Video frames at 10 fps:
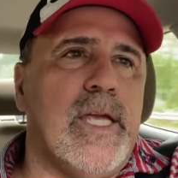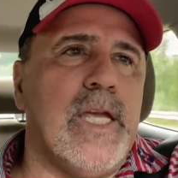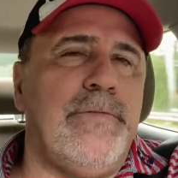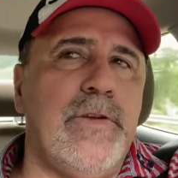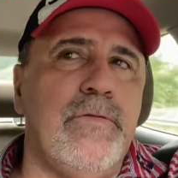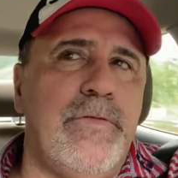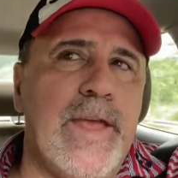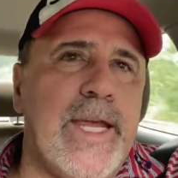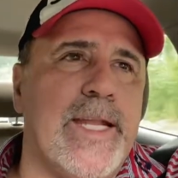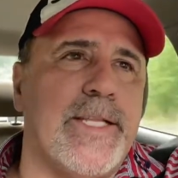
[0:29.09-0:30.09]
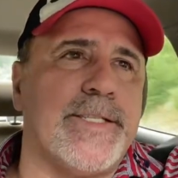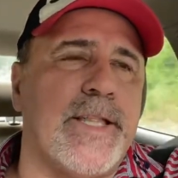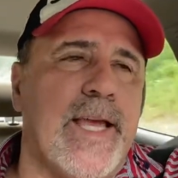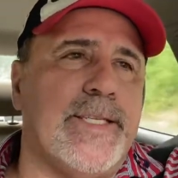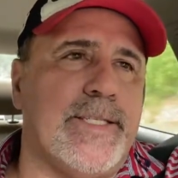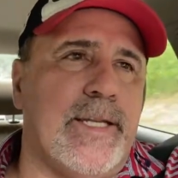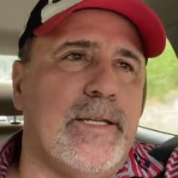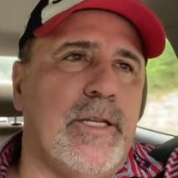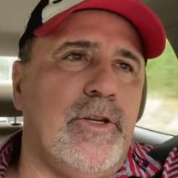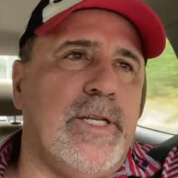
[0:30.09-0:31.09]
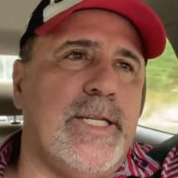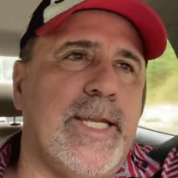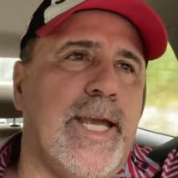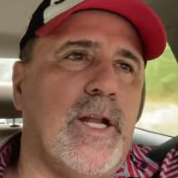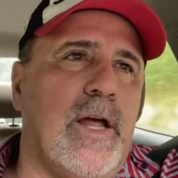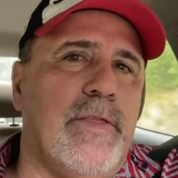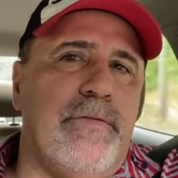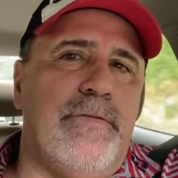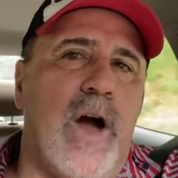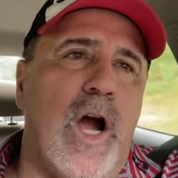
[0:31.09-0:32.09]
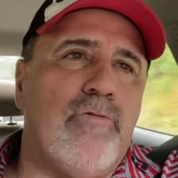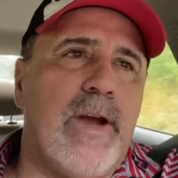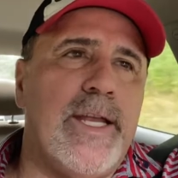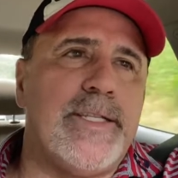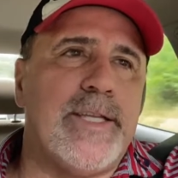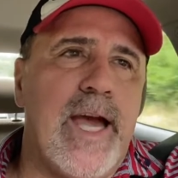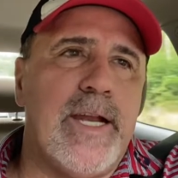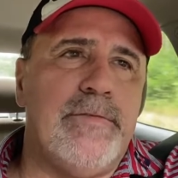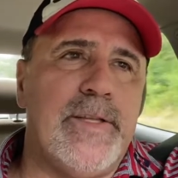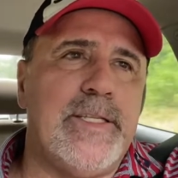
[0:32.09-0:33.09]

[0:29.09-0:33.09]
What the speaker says: If you fade it, slice it, you need to get on the far right side of the